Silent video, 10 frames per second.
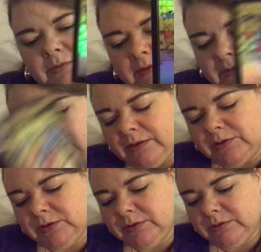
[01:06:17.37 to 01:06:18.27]

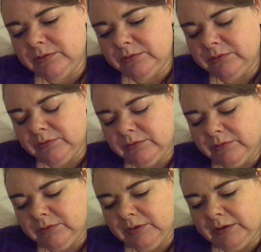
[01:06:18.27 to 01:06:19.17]
nostalgic.
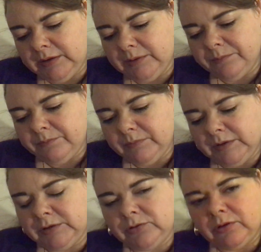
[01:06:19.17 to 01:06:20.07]

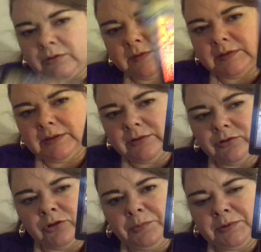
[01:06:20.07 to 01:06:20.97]
It's strong, because the Six
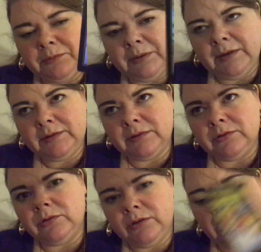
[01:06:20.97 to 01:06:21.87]
of Cups compared
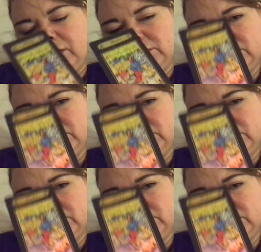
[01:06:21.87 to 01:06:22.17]
to other cards